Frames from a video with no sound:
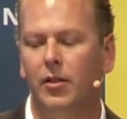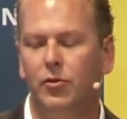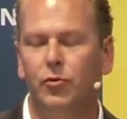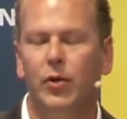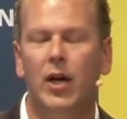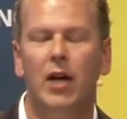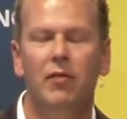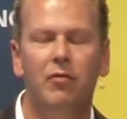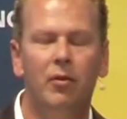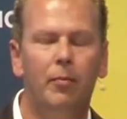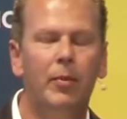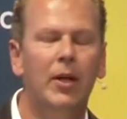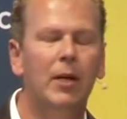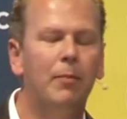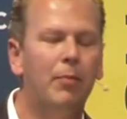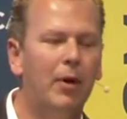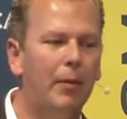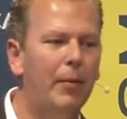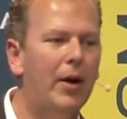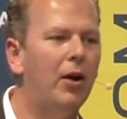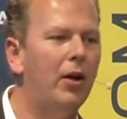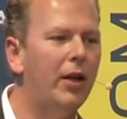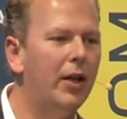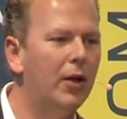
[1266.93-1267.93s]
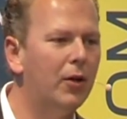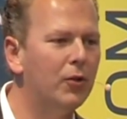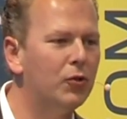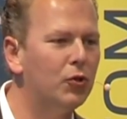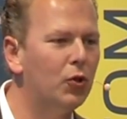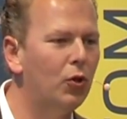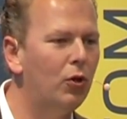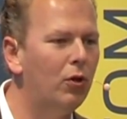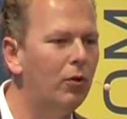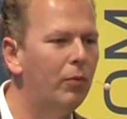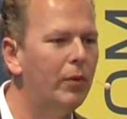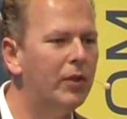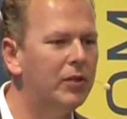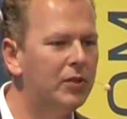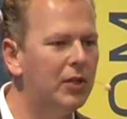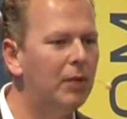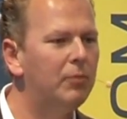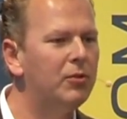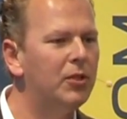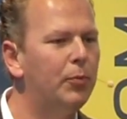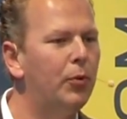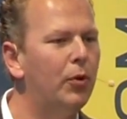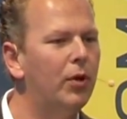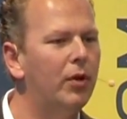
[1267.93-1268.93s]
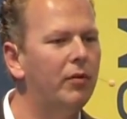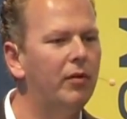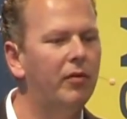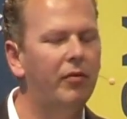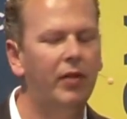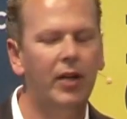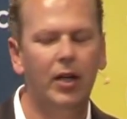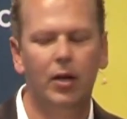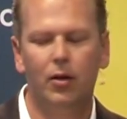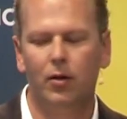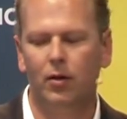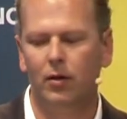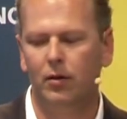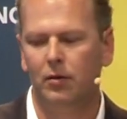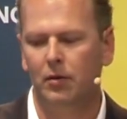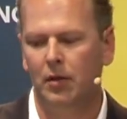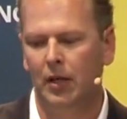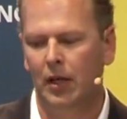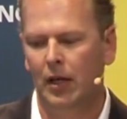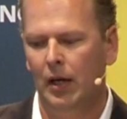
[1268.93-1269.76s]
driver being primarily in control with some support of the vehicle.